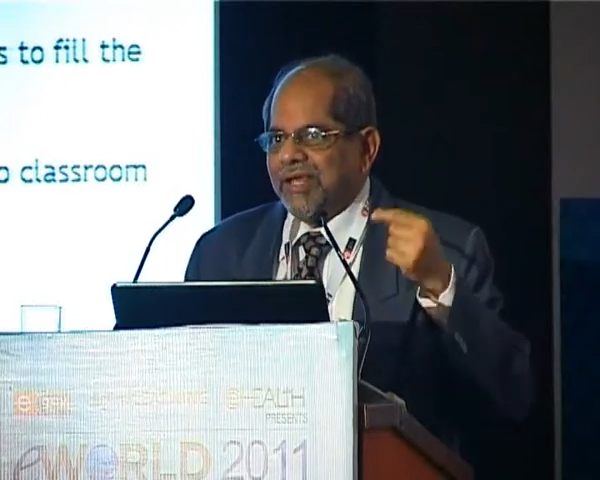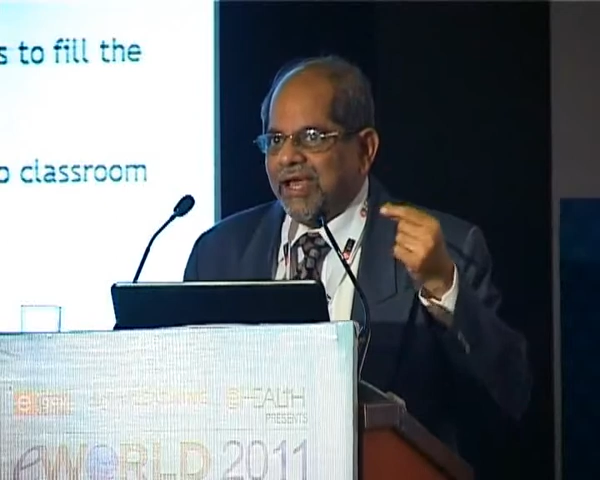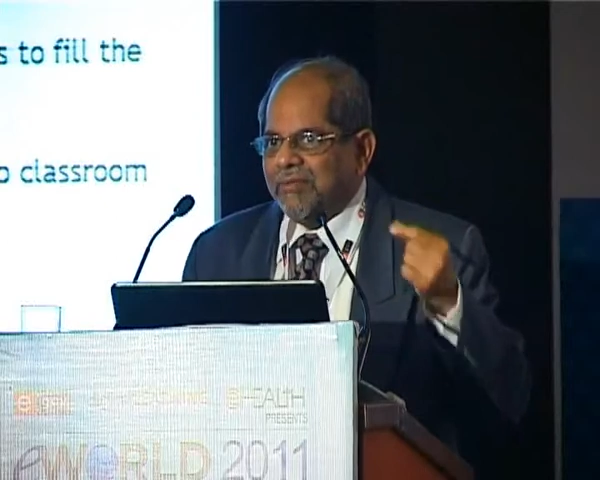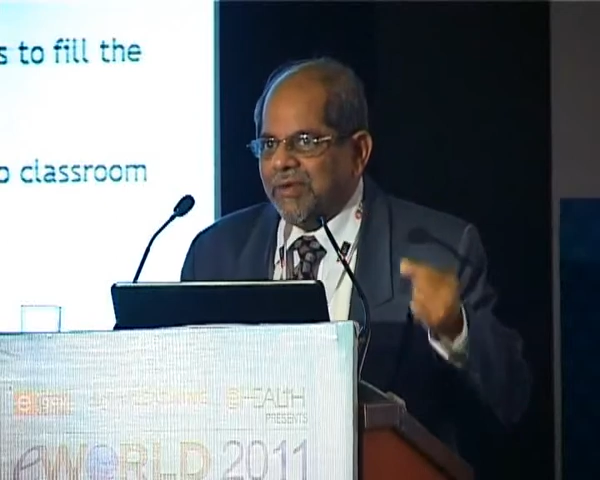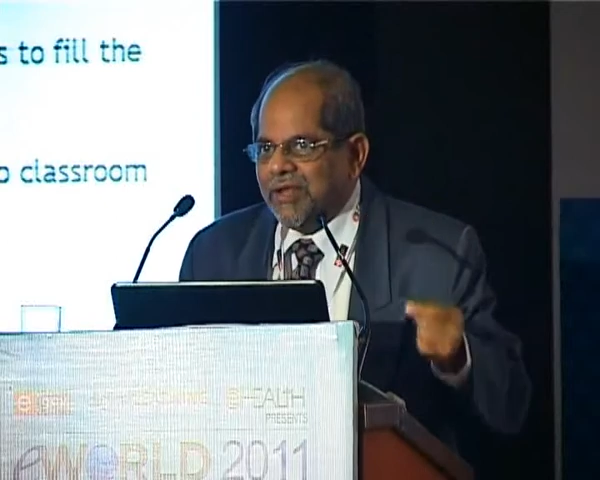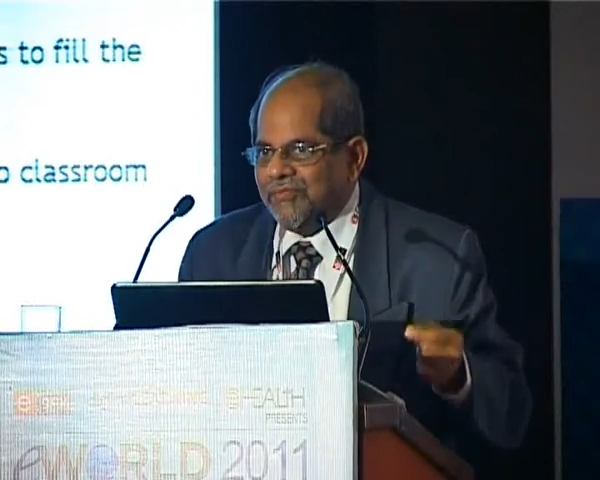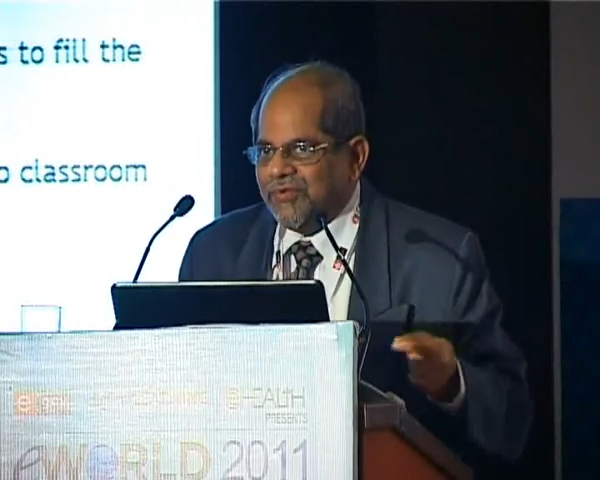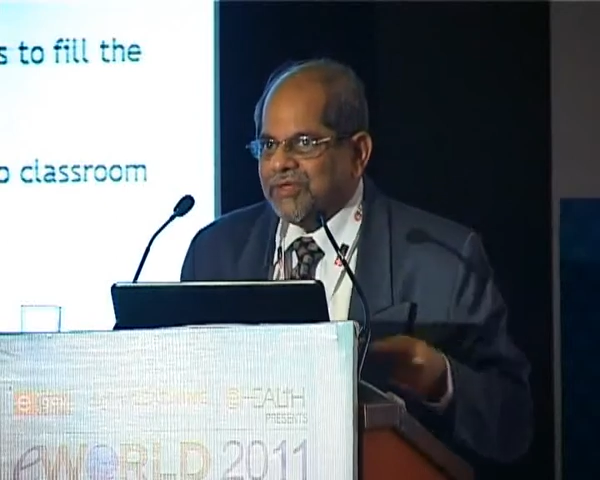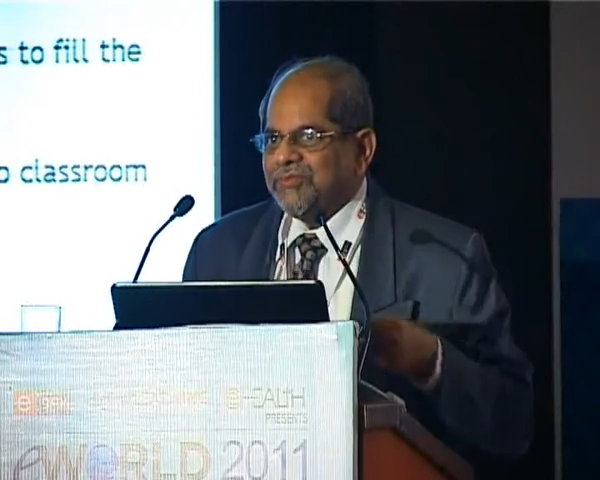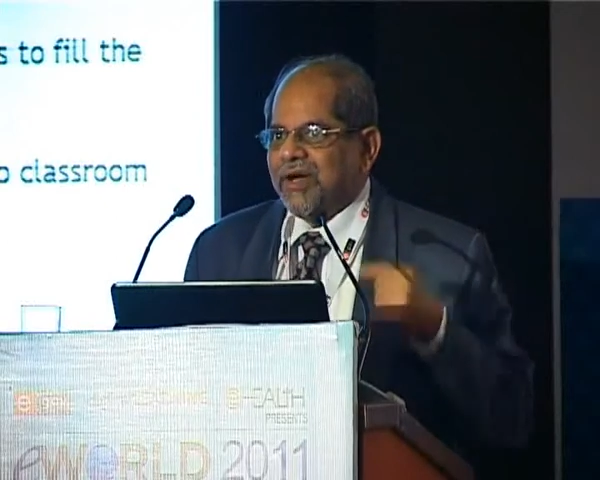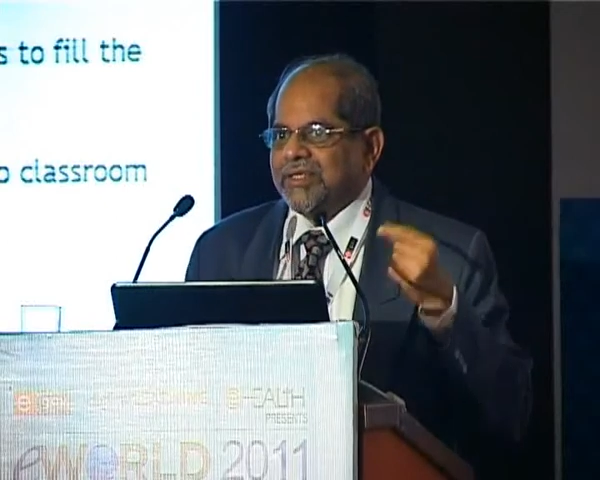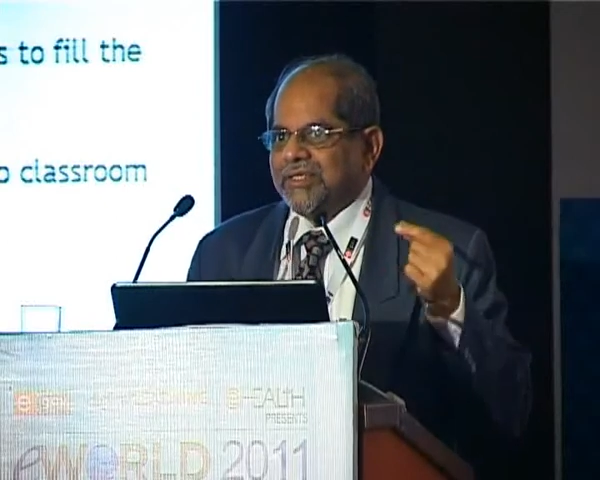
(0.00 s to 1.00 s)
their benefits
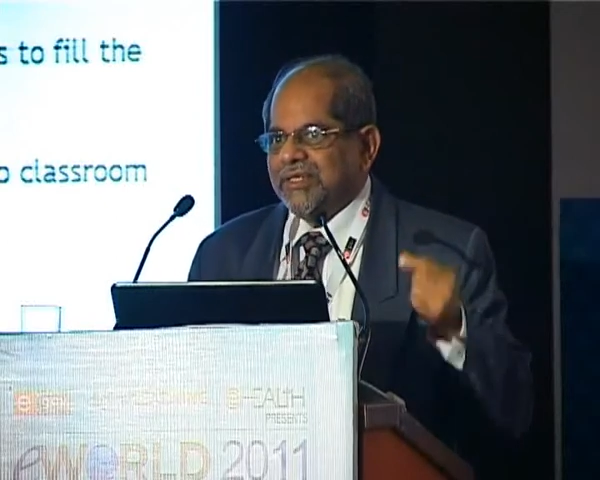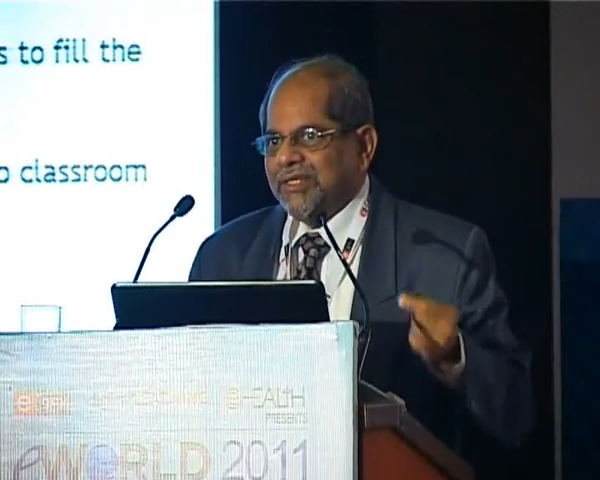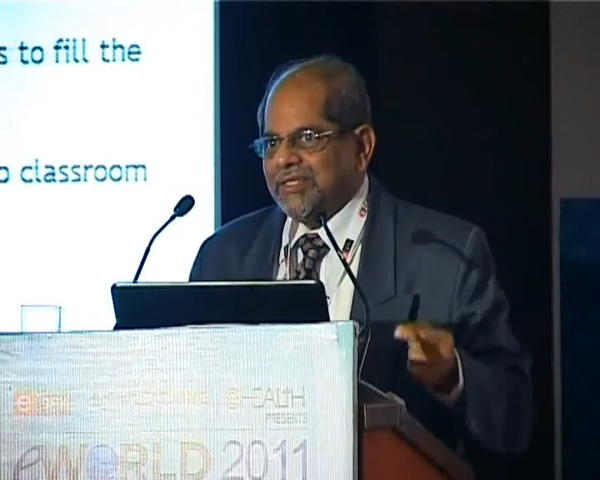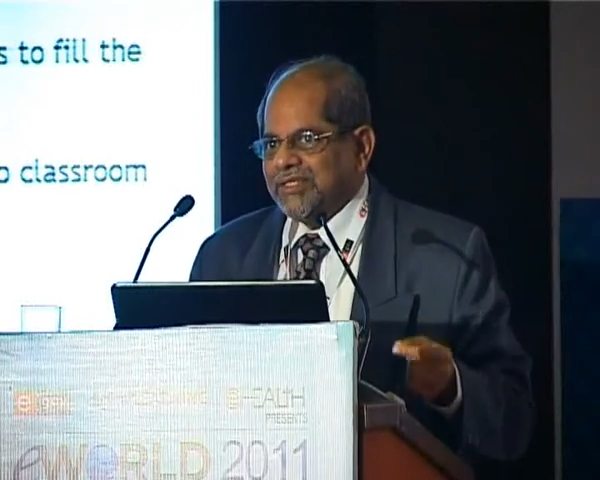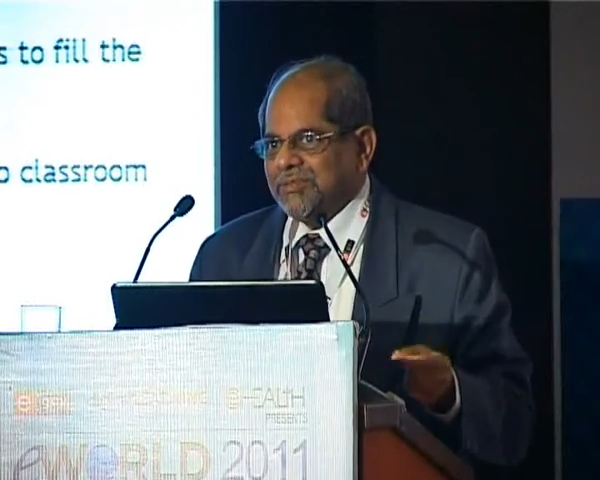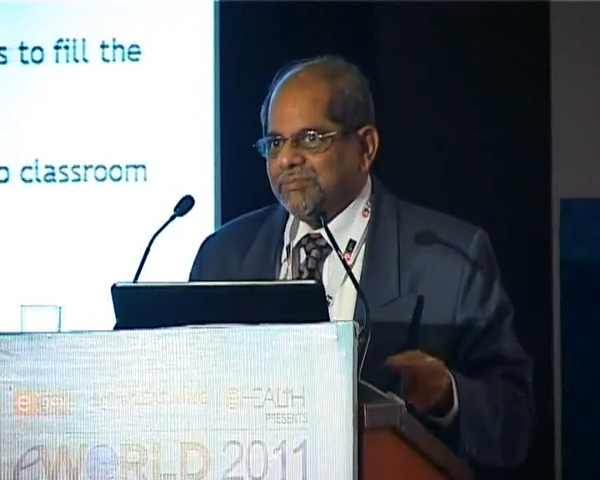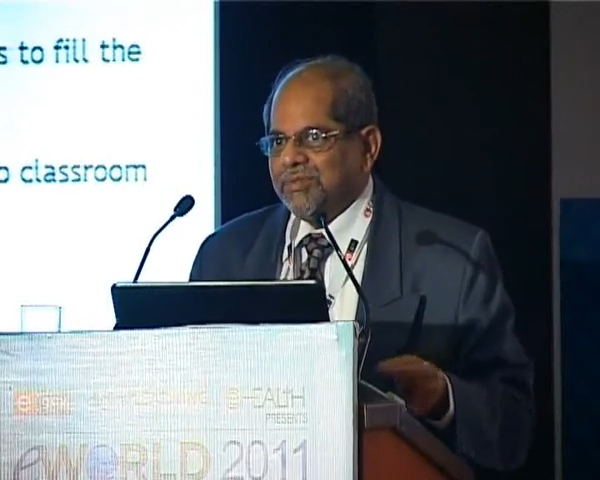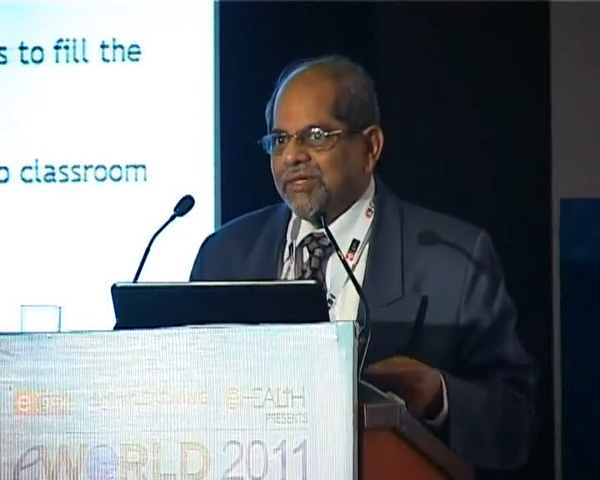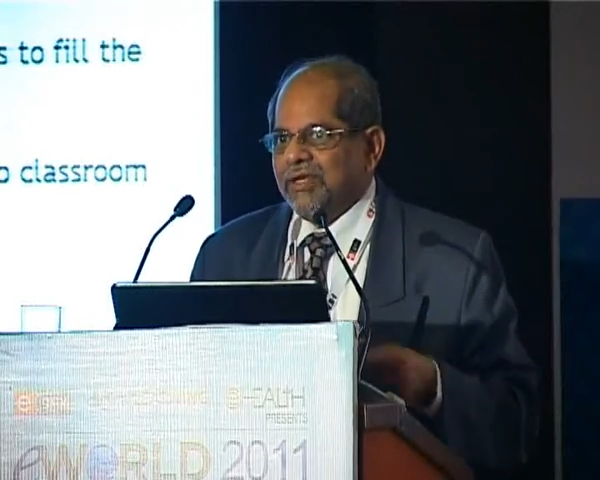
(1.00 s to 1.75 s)
faster and cheaper?